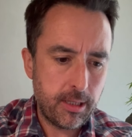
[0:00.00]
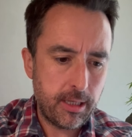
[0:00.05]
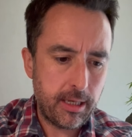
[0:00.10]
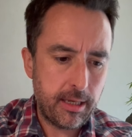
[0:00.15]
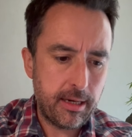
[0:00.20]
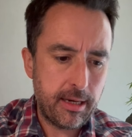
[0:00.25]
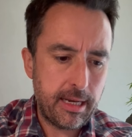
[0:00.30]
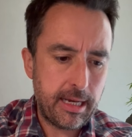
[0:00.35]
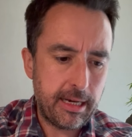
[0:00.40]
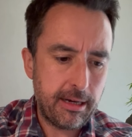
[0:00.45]

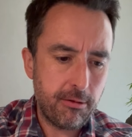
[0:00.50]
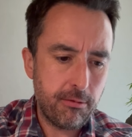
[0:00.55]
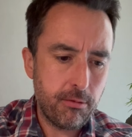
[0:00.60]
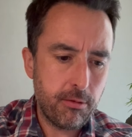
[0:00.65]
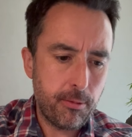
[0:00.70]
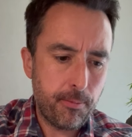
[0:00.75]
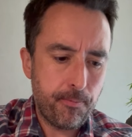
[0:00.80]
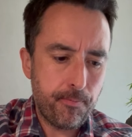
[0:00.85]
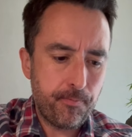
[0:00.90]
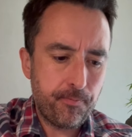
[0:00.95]
And
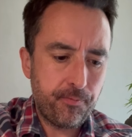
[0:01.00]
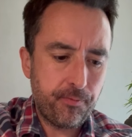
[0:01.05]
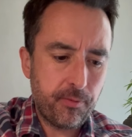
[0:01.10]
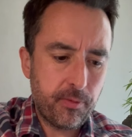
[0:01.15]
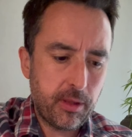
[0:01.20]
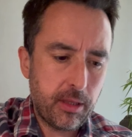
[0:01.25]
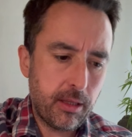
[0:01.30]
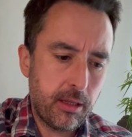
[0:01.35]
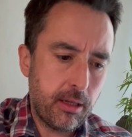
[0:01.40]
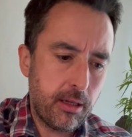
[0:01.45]
now
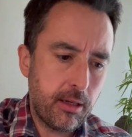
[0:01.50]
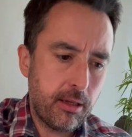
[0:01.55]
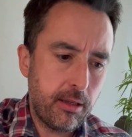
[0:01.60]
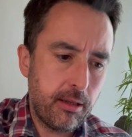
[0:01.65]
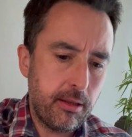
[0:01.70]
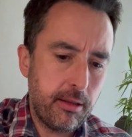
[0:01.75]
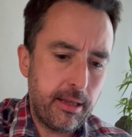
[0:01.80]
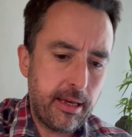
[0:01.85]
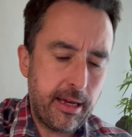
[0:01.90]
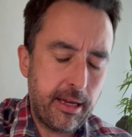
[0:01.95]

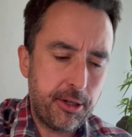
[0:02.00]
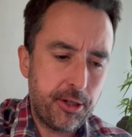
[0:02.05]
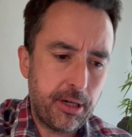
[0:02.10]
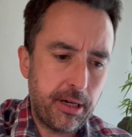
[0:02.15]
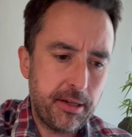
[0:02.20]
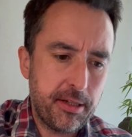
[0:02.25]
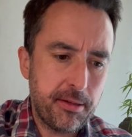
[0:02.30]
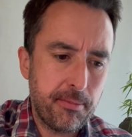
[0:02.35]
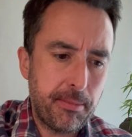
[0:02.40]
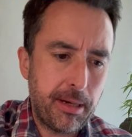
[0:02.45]
they're
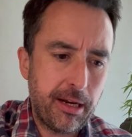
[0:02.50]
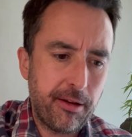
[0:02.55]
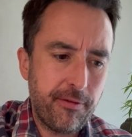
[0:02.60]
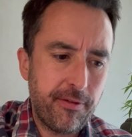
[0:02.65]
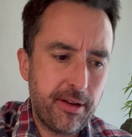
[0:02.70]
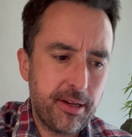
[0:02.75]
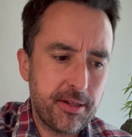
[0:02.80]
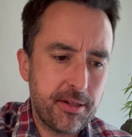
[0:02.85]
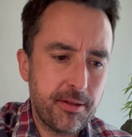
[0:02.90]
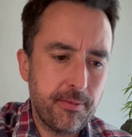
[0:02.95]
trying to
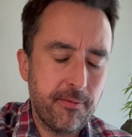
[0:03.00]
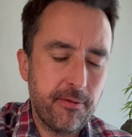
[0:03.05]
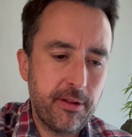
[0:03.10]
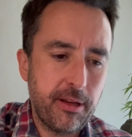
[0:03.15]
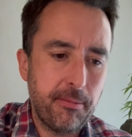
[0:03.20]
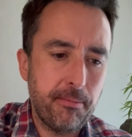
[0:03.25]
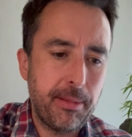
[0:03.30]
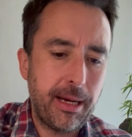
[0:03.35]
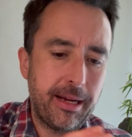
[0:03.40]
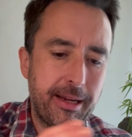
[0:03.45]
manifest
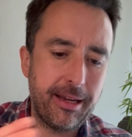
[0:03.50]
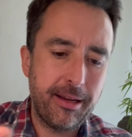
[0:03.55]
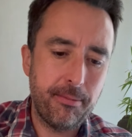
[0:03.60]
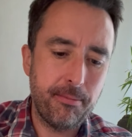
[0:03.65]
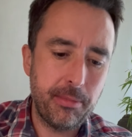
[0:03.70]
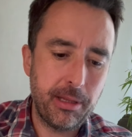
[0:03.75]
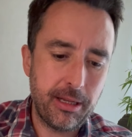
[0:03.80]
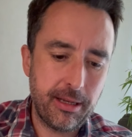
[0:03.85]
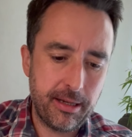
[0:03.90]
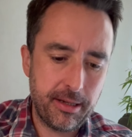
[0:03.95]
something back in
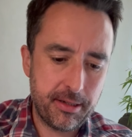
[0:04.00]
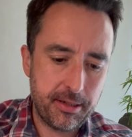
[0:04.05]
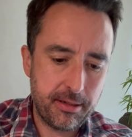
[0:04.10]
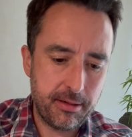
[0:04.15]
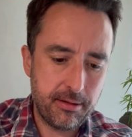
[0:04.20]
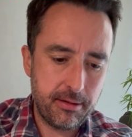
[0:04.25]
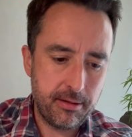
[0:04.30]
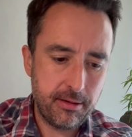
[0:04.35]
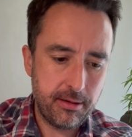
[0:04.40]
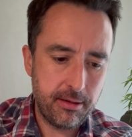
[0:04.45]
place,
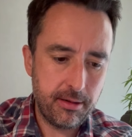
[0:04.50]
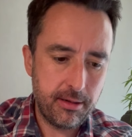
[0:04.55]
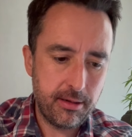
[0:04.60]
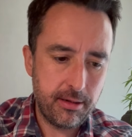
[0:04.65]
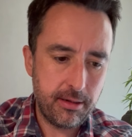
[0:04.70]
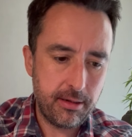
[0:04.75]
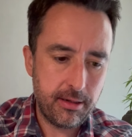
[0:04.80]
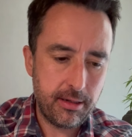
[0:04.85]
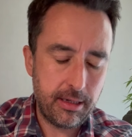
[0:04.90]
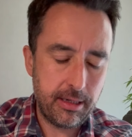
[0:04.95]

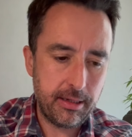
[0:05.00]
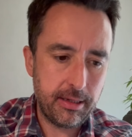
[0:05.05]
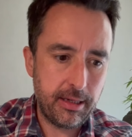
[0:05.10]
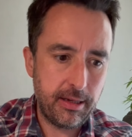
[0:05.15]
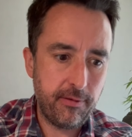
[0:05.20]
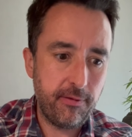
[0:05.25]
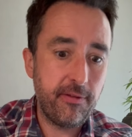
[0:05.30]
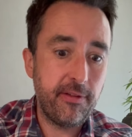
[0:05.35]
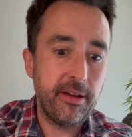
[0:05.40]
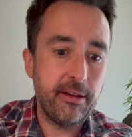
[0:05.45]

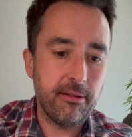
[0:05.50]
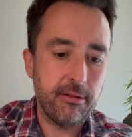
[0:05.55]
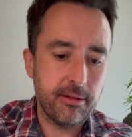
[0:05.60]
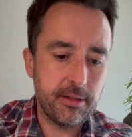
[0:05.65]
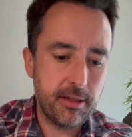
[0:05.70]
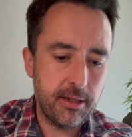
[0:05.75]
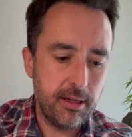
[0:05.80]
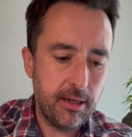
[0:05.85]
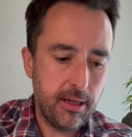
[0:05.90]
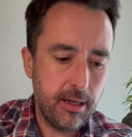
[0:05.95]
it feels.